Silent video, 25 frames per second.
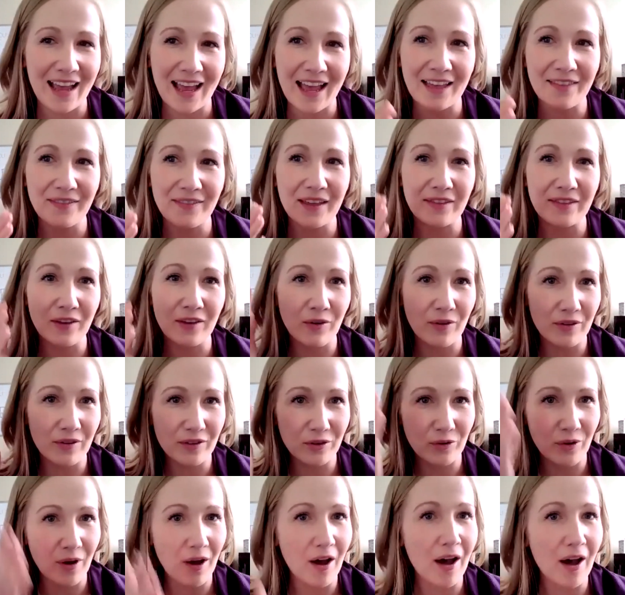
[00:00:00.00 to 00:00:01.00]
And then
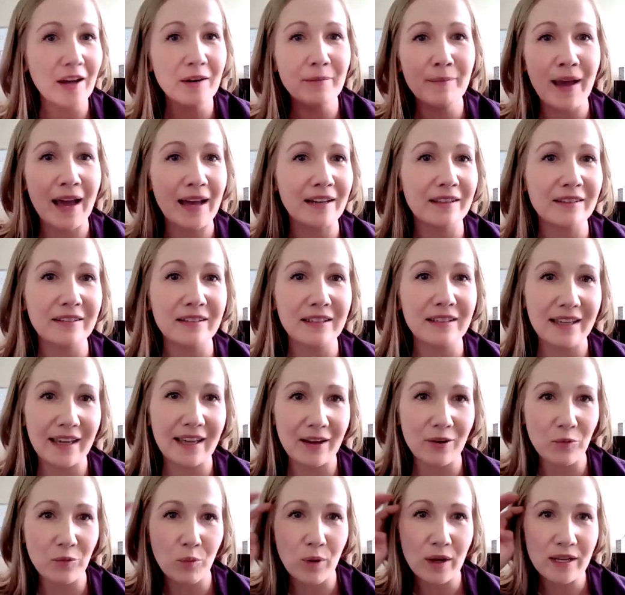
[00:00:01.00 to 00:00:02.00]
you'll automatically
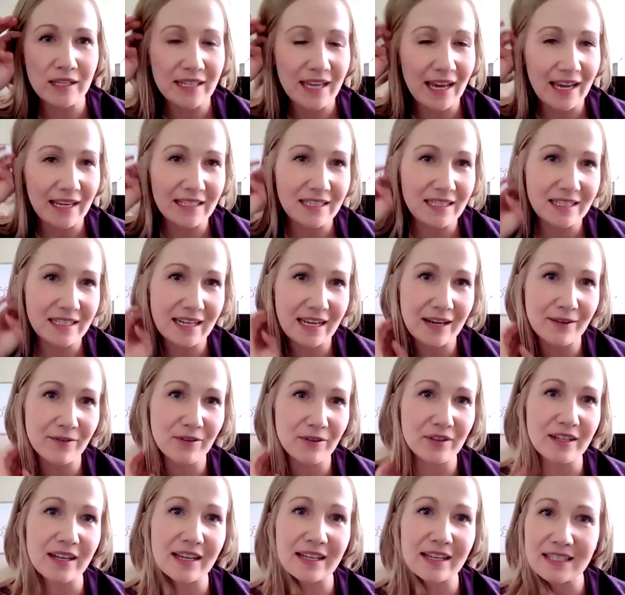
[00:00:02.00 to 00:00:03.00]
get one text a day
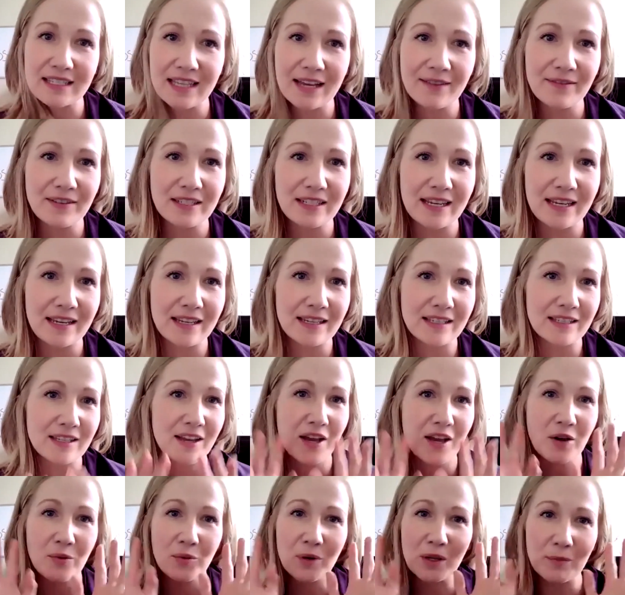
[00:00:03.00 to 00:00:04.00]
for the next seven days
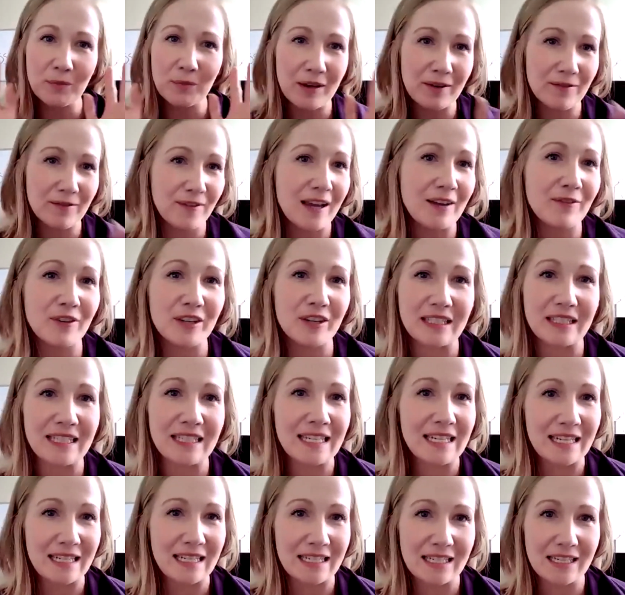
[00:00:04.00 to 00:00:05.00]
with my favorite
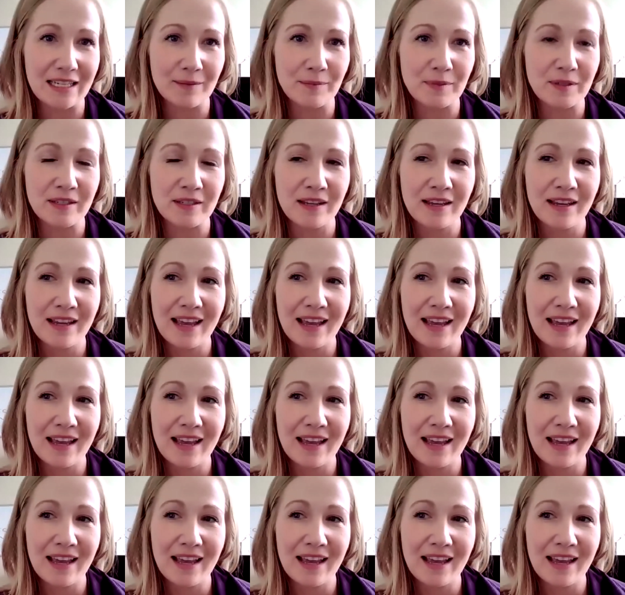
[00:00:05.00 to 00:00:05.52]
cleaning tips.